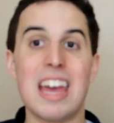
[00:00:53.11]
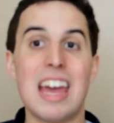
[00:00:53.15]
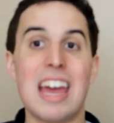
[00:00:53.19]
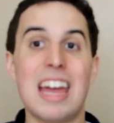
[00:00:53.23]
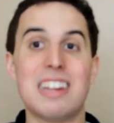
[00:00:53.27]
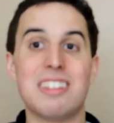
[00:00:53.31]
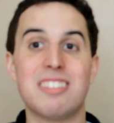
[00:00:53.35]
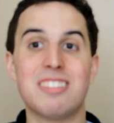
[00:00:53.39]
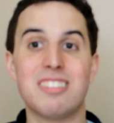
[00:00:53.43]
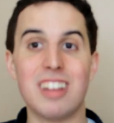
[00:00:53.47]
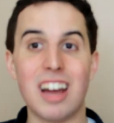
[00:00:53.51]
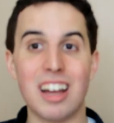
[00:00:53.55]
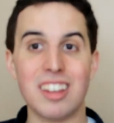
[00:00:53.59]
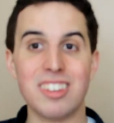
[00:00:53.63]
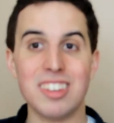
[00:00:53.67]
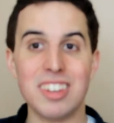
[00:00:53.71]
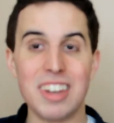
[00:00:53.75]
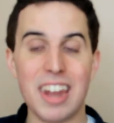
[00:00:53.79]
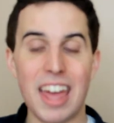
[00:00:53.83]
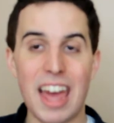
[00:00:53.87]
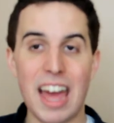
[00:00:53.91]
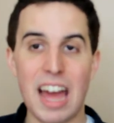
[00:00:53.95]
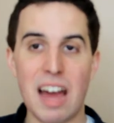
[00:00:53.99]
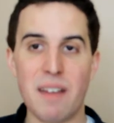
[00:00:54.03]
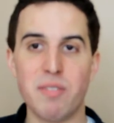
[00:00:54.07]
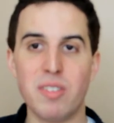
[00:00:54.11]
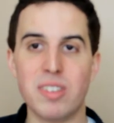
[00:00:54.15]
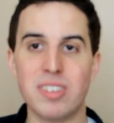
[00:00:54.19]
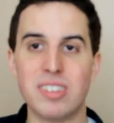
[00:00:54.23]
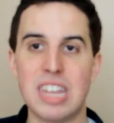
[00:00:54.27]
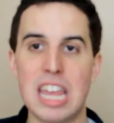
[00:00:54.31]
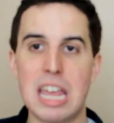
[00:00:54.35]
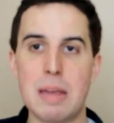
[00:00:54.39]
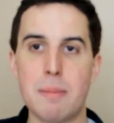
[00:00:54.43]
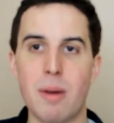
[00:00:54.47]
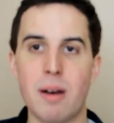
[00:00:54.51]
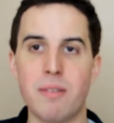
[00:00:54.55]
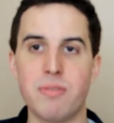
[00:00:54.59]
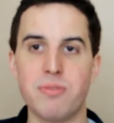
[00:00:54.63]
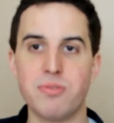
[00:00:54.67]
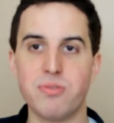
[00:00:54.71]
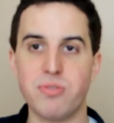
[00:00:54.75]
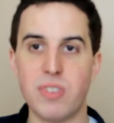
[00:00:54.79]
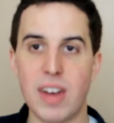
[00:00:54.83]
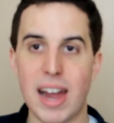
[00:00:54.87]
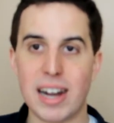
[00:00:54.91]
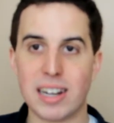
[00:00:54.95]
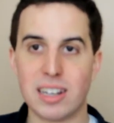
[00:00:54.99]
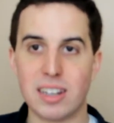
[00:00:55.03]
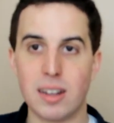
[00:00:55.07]
It doesn't have the same
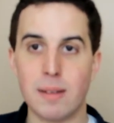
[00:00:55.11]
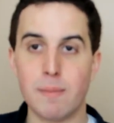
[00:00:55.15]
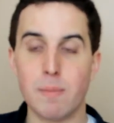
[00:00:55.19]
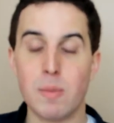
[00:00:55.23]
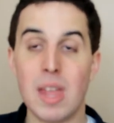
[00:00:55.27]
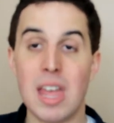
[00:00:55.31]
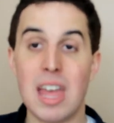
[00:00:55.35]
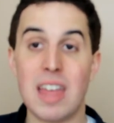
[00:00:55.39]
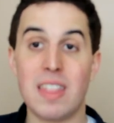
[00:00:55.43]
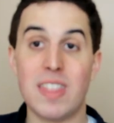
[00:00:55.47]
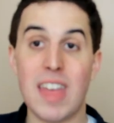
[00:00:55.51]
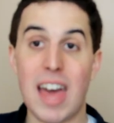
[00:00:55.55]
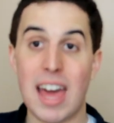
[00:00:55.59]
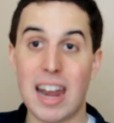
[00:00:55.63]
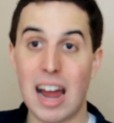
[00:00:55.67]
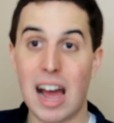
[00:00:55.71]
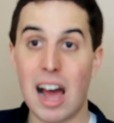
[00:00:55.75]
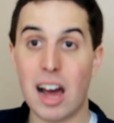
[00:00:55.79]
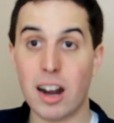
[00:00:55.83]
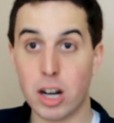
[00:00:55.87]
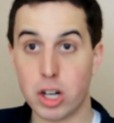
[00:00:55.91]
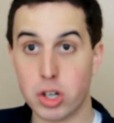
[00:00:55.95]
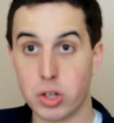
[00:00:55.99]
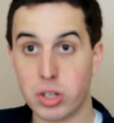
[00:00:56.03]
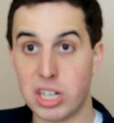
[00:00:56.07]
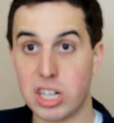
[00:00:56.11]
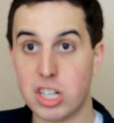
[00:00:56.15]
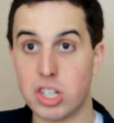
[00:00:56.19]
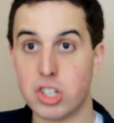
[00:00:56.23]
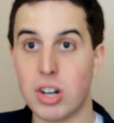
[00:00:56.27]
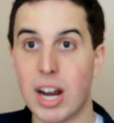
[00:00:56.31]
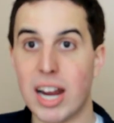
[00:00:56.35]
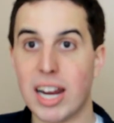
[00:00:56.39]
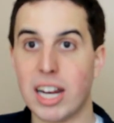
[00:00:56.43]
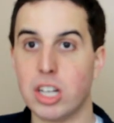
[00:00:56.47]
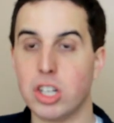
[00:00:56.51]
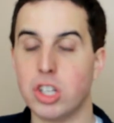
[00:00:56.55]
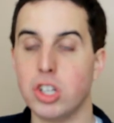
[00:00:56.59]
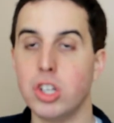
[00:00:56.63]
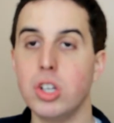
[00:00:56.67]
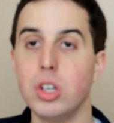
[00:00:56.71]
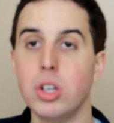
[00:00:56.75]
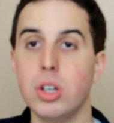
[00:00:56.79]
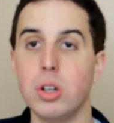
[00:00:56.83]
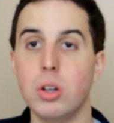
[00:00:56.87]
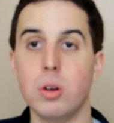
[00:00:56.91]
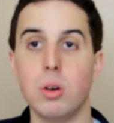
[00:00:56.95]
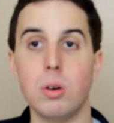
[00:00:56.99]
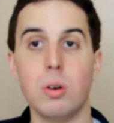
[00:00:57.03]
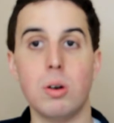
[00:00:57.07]
effect that How to Train Your Dragon
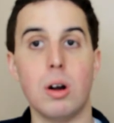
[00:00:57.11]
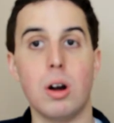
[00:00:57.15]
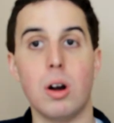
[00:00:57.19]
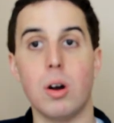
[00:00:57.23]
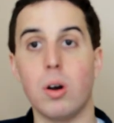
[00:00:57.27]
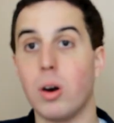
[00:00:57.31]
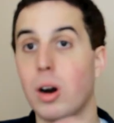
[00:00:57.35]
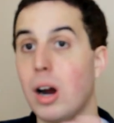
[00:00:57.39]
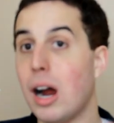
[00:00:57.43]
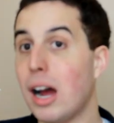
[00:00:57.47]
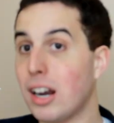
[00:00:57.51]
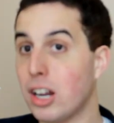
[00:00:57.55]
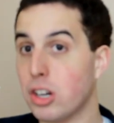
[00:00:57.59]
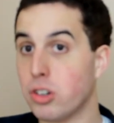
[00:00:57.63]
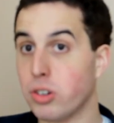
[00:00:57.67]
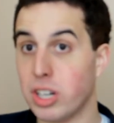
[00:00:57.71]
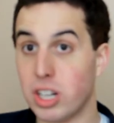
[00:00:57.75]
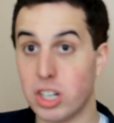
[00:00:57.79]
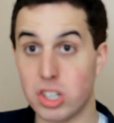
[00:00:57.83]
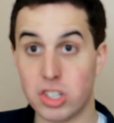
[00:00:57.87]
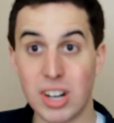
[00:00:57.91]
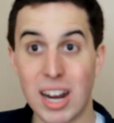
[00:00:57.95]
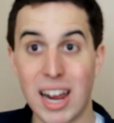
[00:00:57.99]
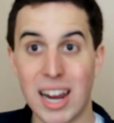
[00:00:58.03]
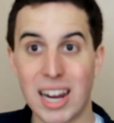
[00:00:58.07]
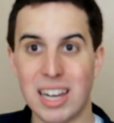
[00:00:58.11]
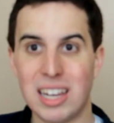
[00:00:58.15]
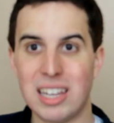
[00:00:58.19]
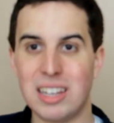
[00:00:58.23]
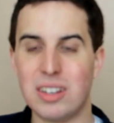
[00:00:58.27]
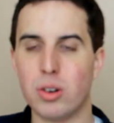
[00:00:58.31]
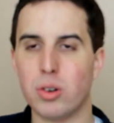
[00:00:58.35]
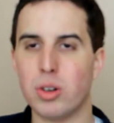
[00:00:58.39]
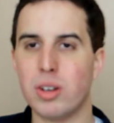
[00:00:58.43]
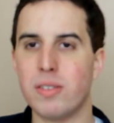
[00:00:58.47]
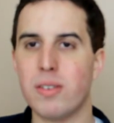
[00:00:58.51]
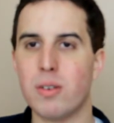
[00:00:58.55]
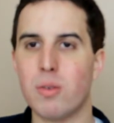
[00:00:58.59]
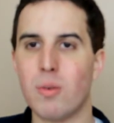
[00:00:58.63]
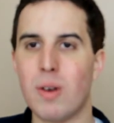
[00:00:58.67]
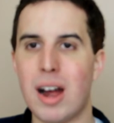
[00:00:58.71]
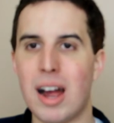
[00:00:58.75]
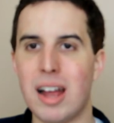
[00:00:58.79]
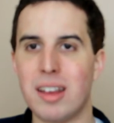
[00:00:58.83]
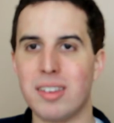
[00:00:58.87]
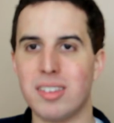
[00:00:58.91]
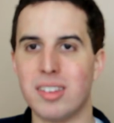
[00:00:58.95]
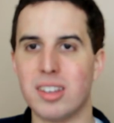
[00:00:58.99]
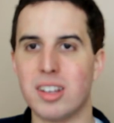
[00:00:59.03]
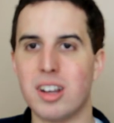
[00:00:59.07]
2 or How to Train Your Dragon or even
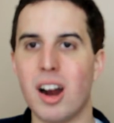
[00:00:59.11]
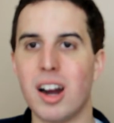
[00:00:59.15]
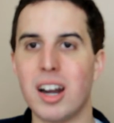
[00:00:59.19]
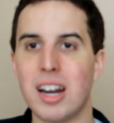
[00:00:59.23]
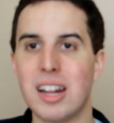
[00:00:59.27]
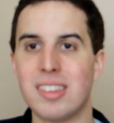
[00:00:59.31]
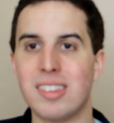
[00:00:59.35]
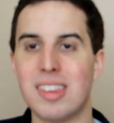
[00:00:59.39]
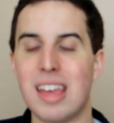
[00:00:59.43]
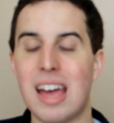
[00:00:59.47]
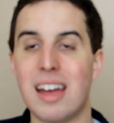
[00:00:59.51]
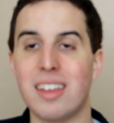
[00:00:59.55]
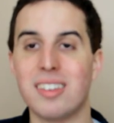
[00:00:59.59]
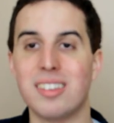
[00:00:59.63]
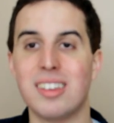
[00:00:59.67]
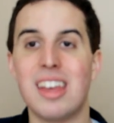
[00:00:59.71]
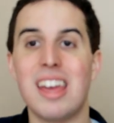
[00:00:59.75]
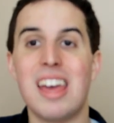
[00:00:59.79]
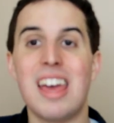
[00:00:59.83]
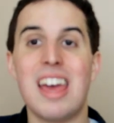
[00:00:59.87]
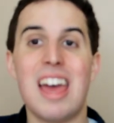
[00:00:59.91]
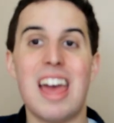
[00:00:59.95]
Rise of the Guardians has.